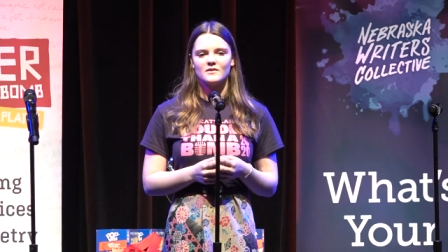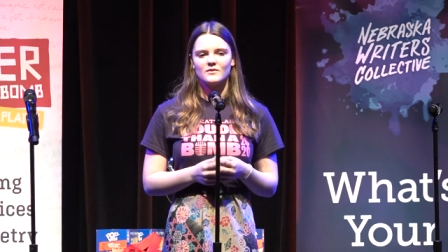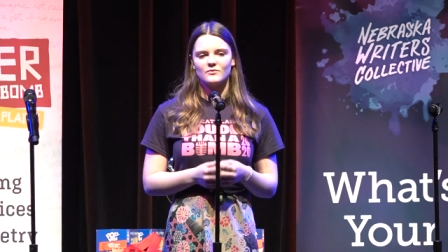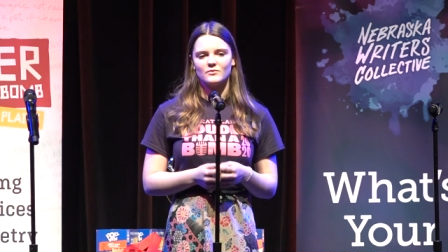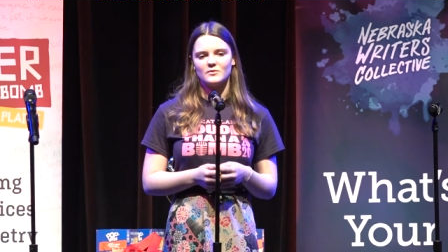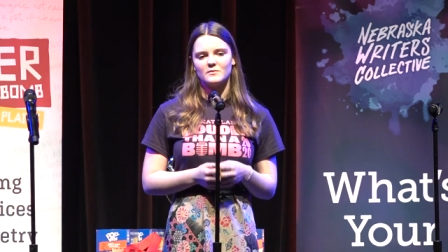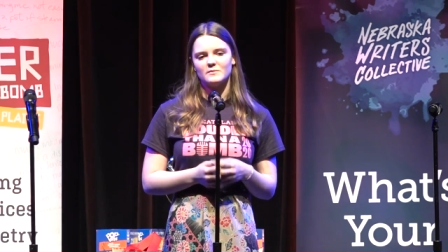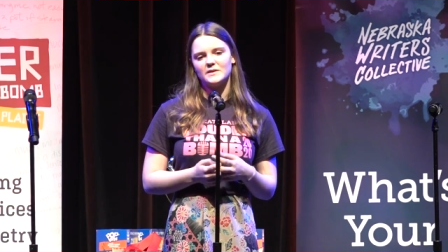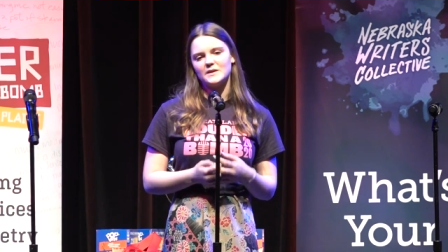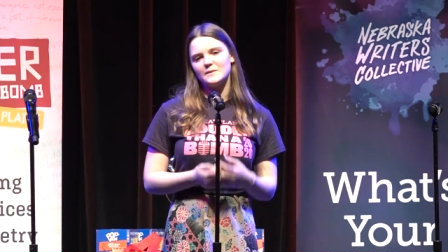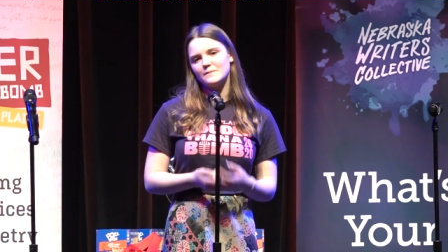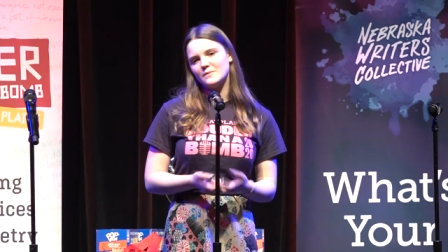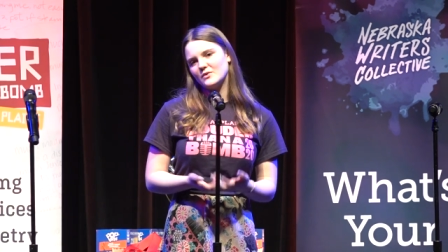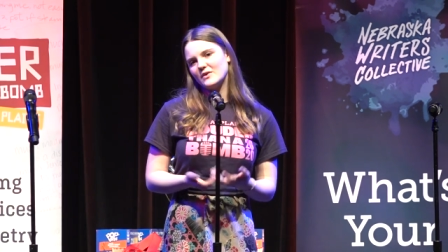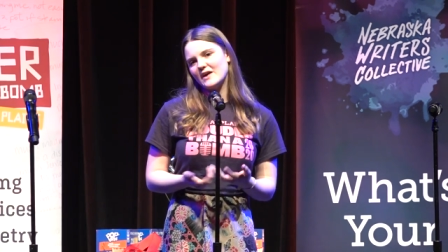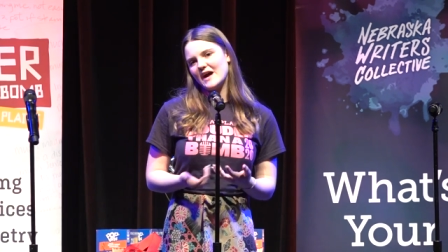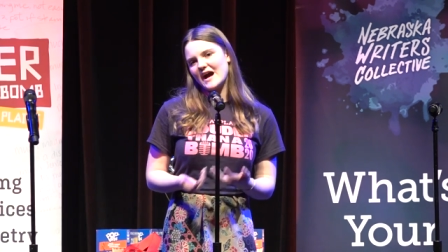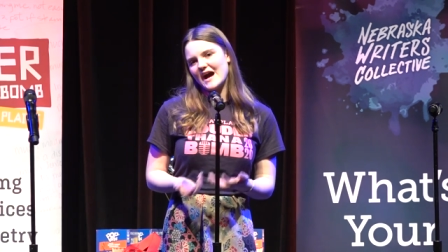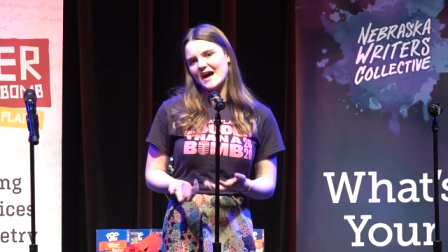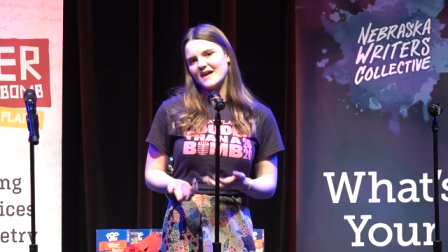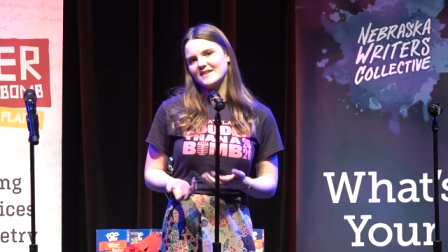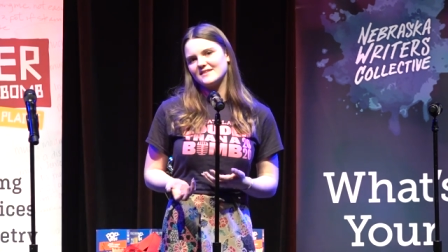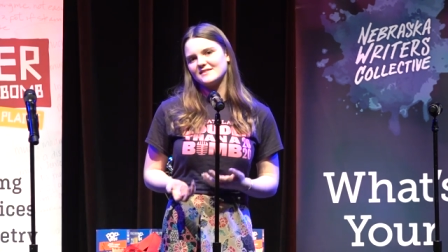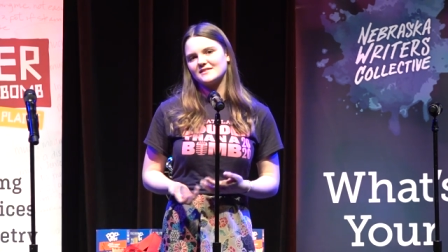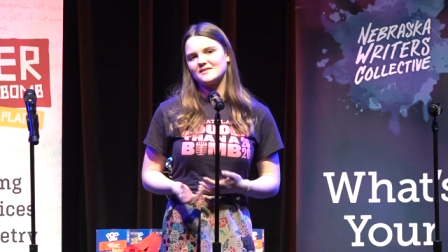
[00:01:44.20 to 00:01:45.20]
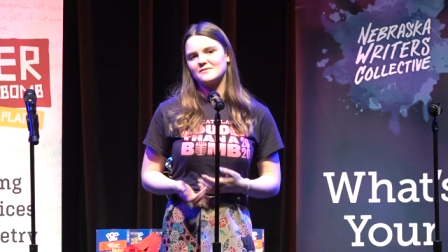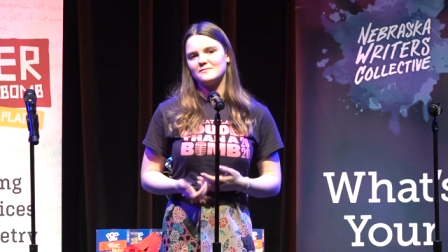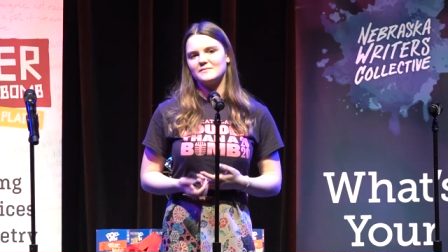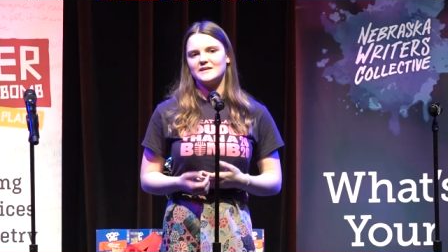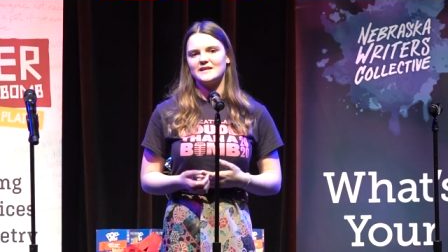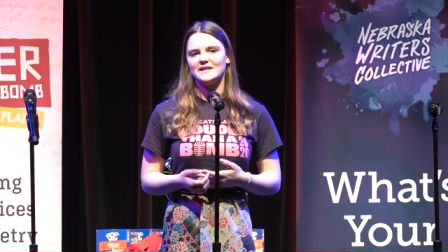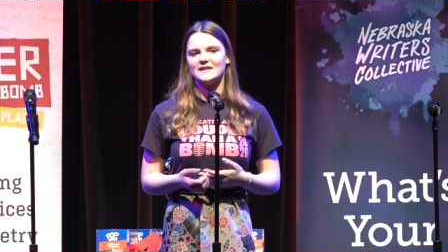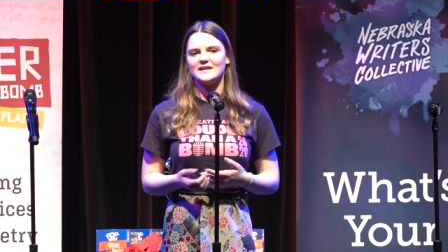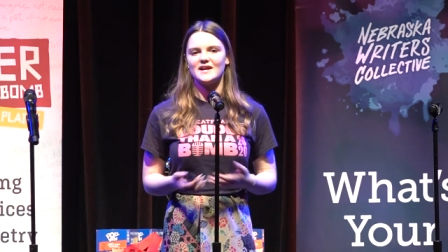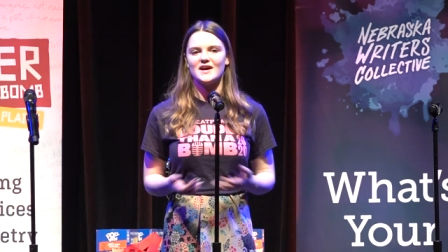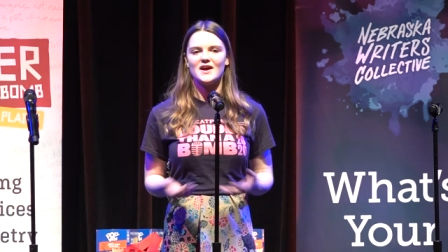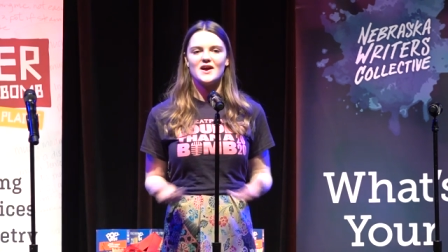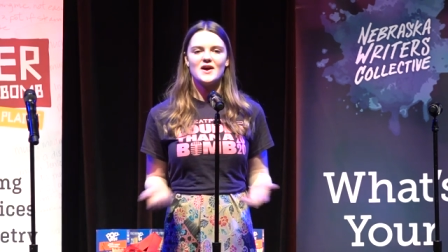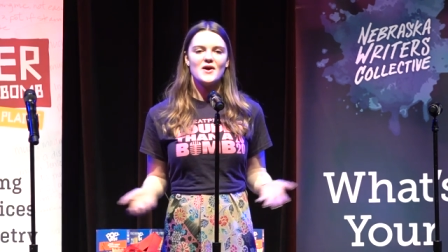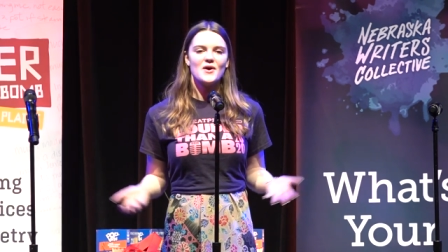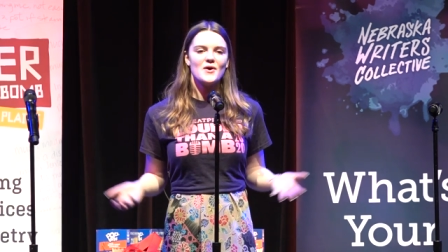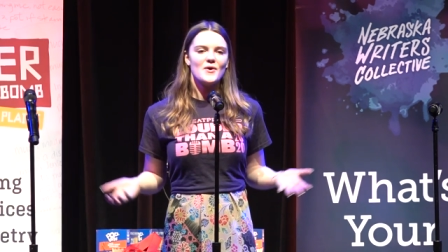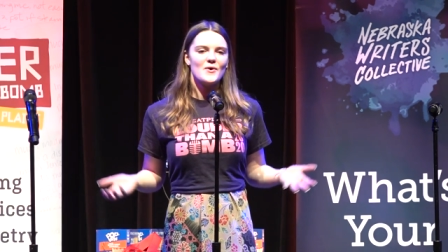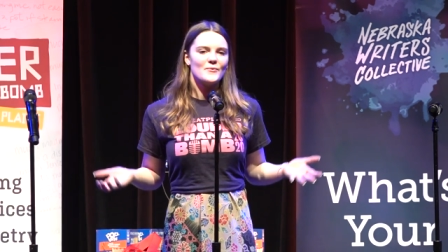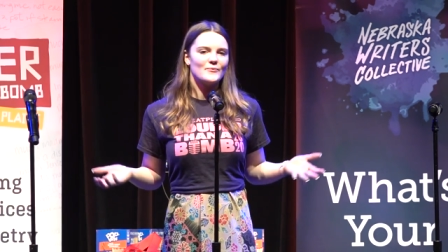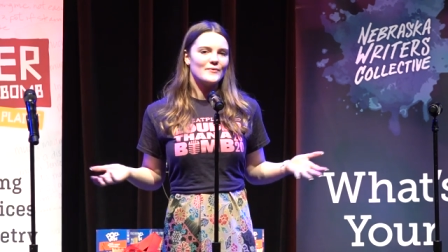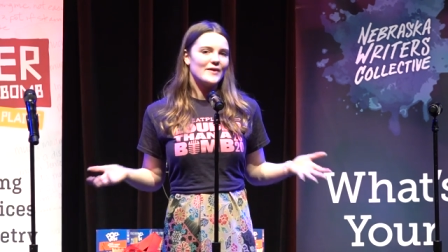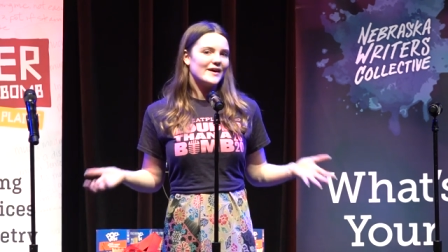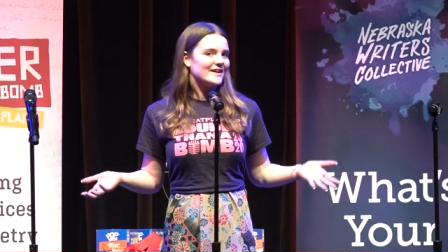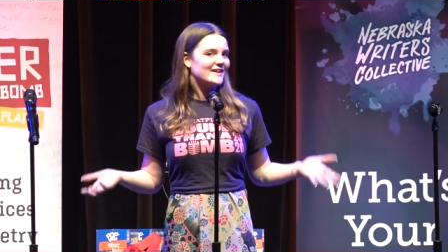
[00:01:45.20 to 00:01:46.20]
When people ask me,
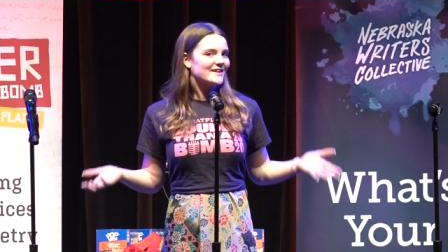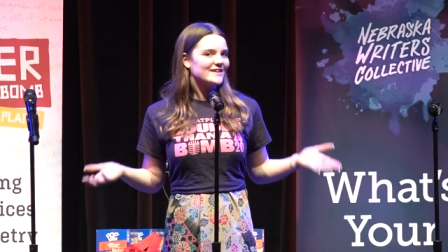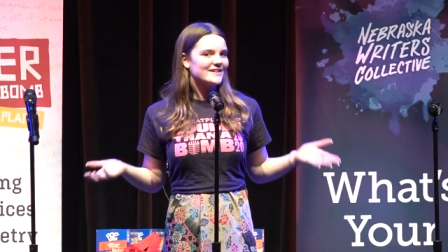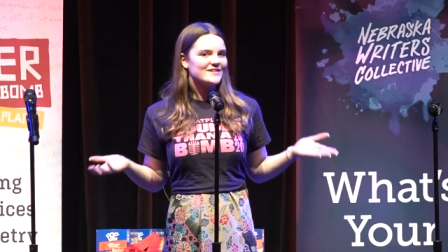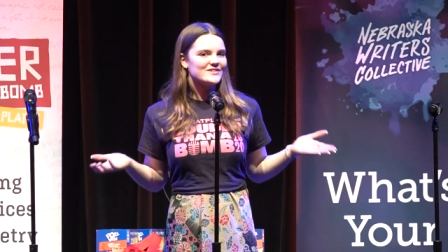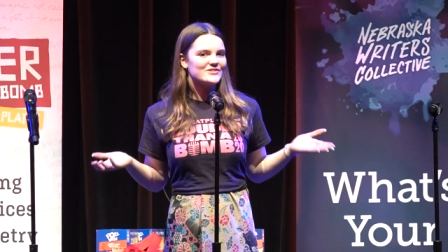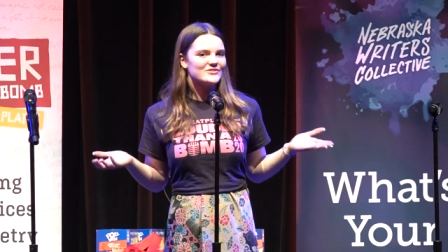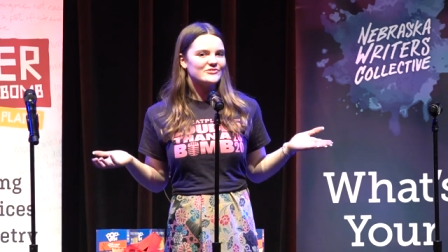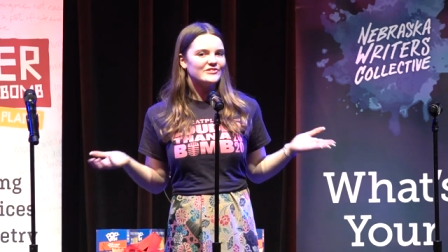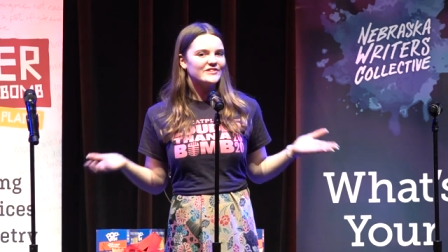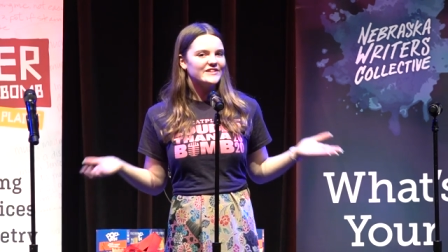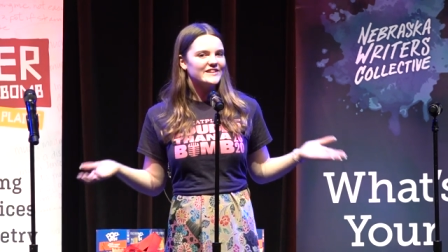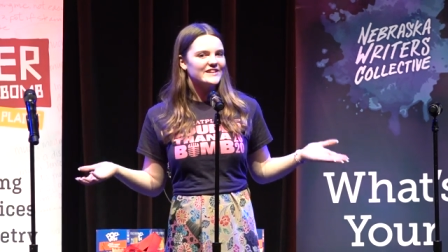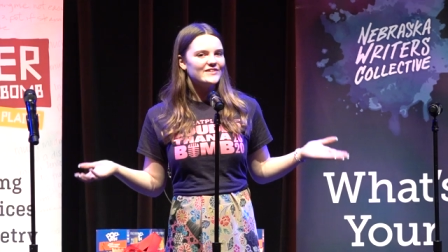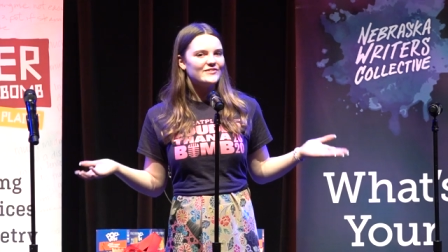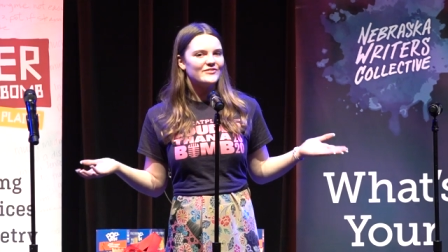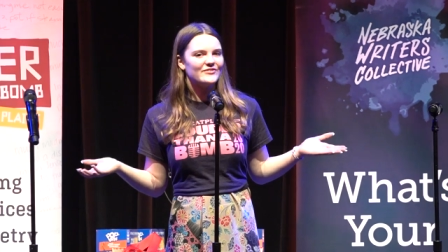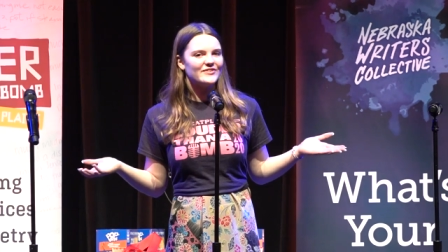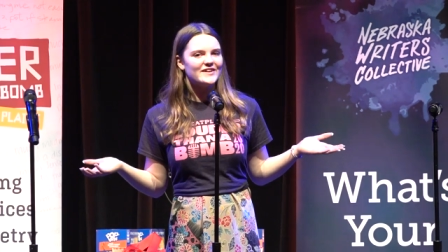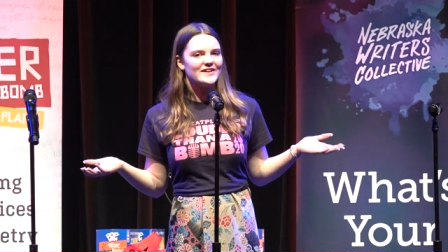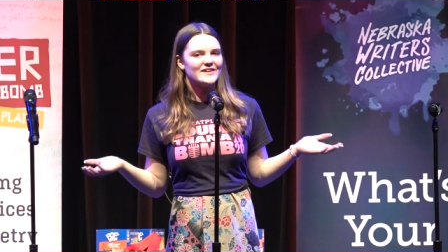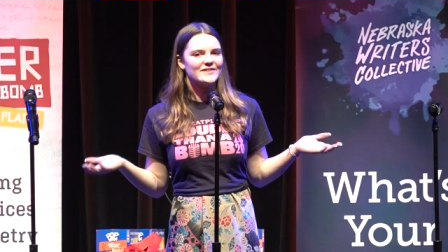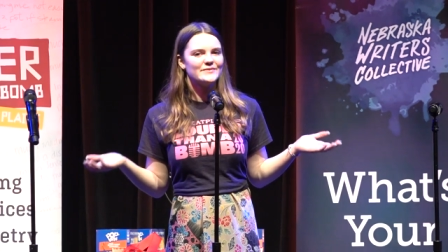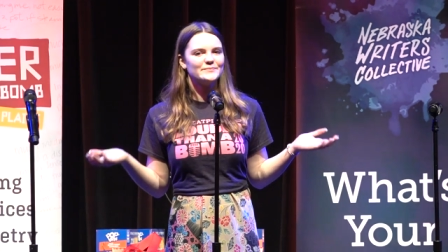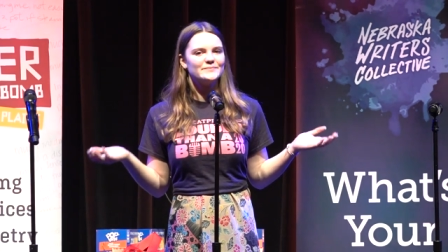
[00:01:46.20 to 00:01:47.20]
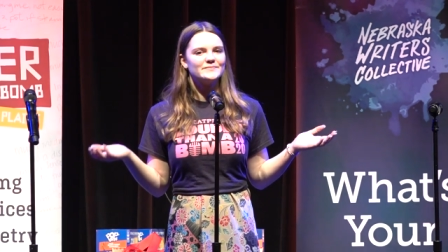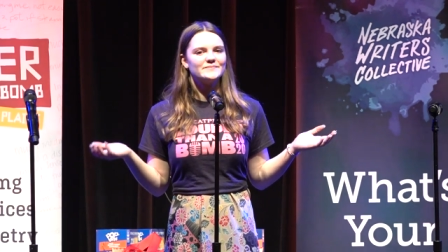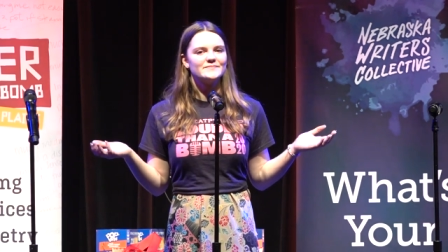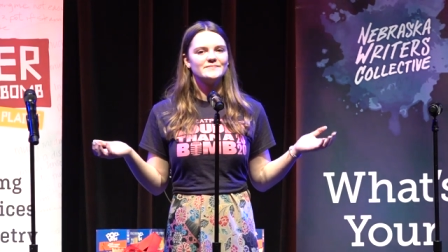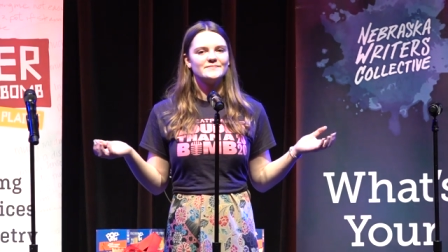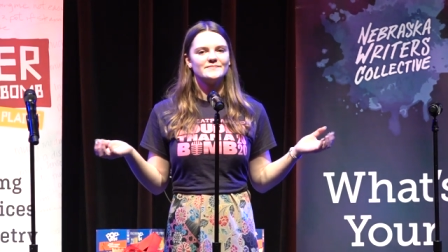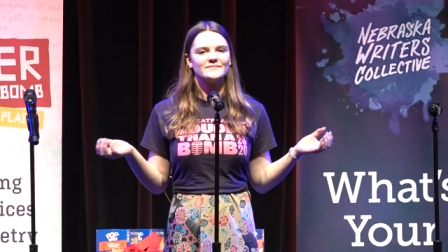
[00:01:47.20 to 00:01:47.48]
why didn't you leave him?